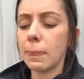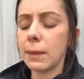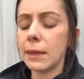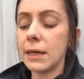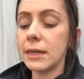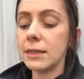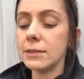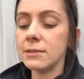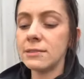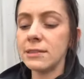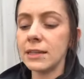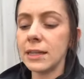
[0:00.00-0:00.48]

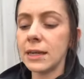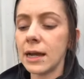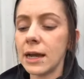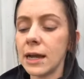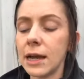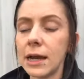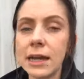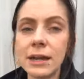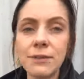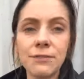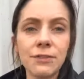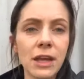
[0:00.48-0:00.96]

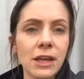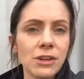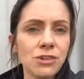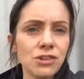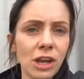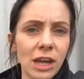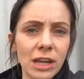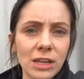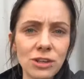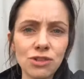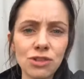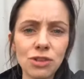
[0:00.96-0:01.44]
Consider if they
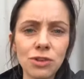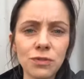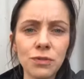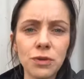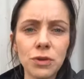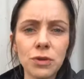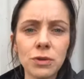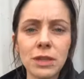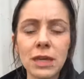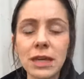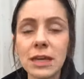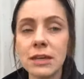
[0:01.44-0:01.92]
changed a
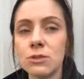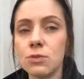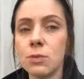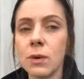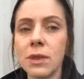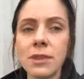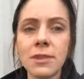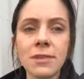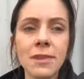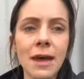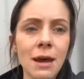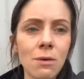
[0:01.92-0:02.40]
few things,
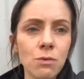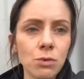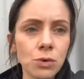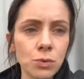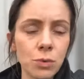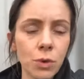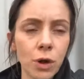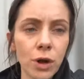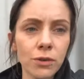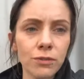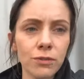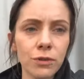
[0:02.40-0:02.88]
whether that
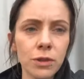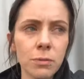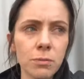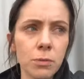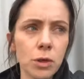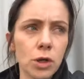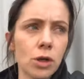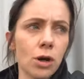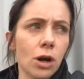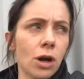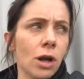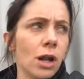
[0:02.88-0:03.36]
would work for
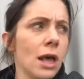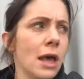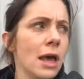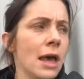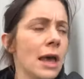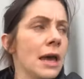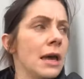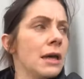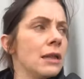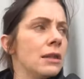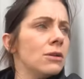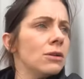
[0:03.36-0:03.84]
them or not.
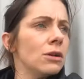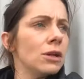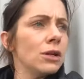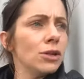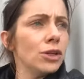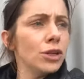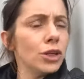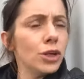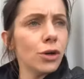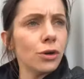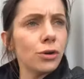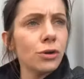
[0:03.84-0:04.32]

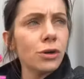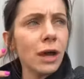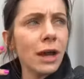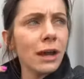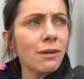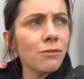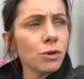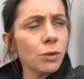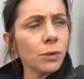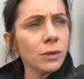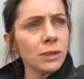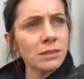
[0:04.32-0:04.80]
You know,
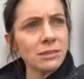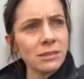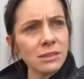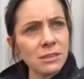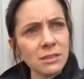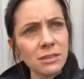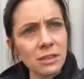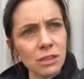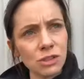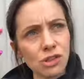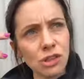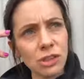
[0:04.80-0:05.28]
everyone's
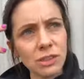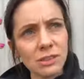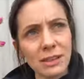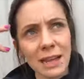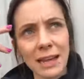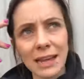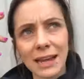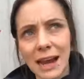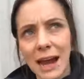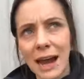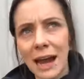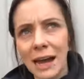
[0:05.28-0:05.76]
in such this
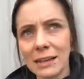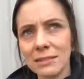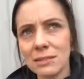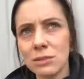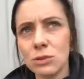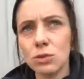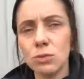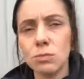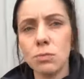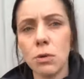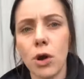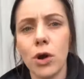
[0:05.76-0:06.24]
like
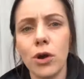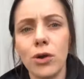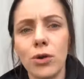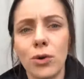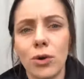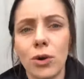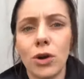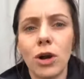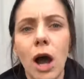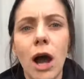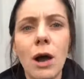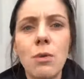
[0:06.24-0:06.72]
hustle mode,
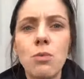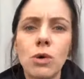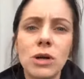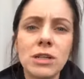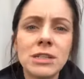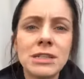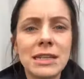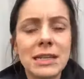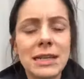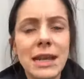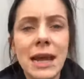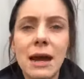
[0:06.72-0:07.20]
or I
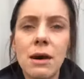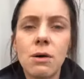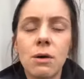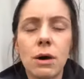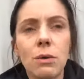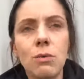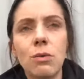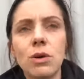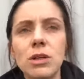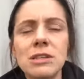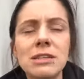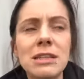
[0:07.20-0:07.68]
want it now,
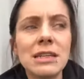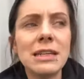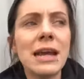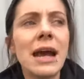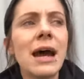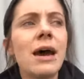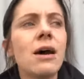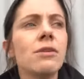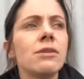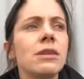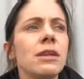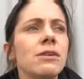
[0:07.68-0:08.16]
I want it
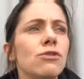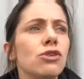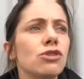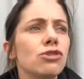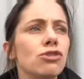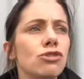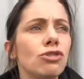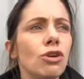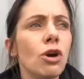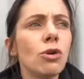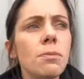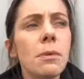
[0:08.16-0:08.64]
now. And they've
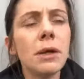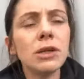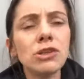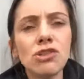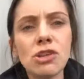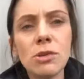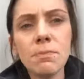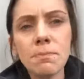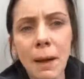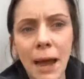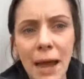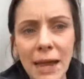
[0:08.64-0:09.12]
got so
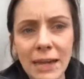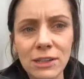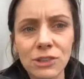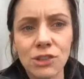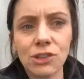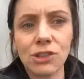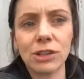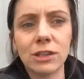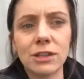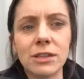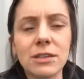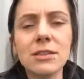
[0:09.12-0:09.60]
much
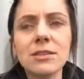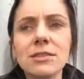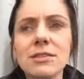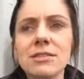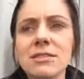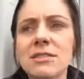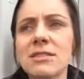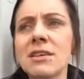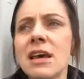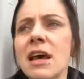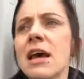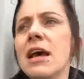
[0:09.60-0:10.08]

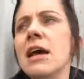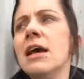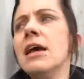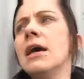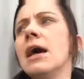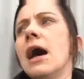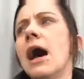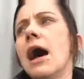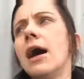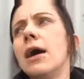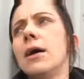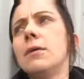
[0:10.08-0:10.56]
impatience.
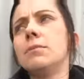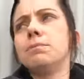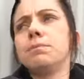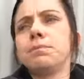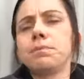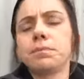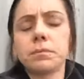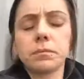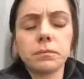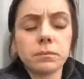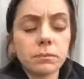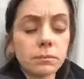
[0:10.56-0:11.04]
And